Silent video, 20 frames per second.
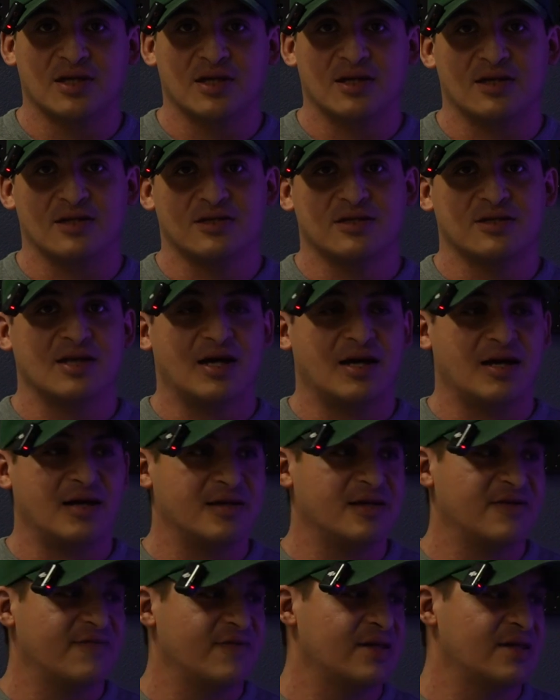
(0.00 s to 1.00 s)
It's not
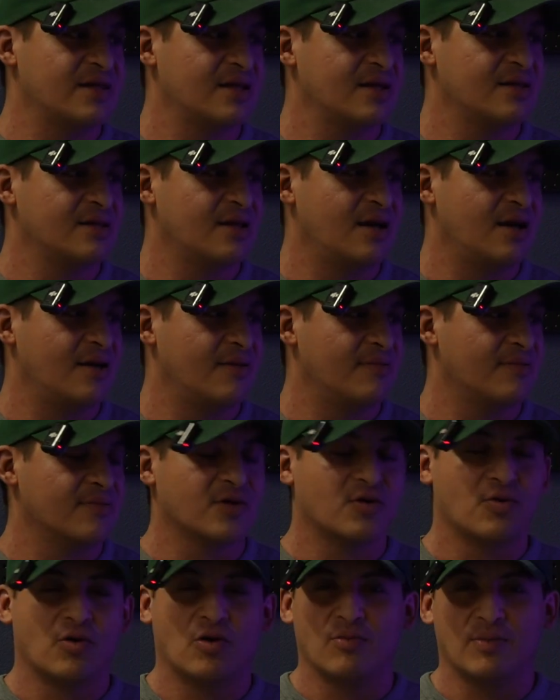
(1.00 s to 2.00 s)
even
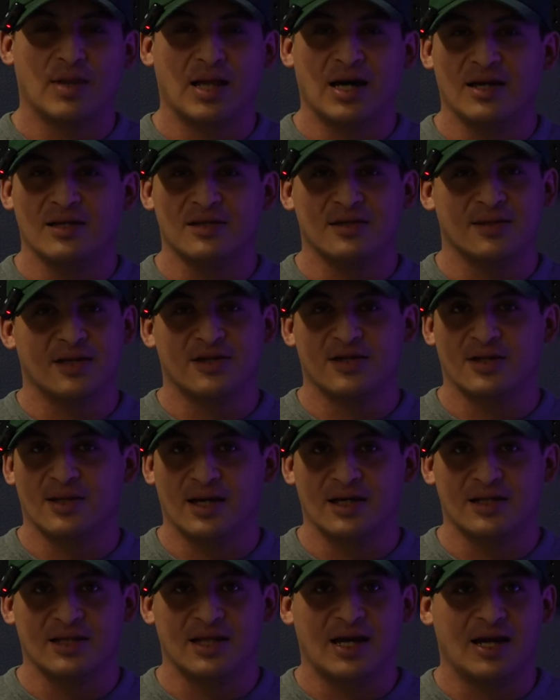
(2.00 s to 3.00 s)
chrome lined and nothing
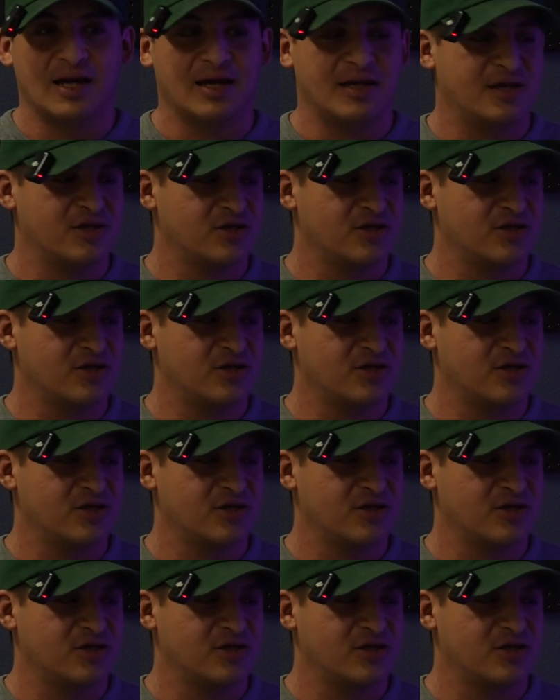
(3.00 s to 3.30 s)
like that.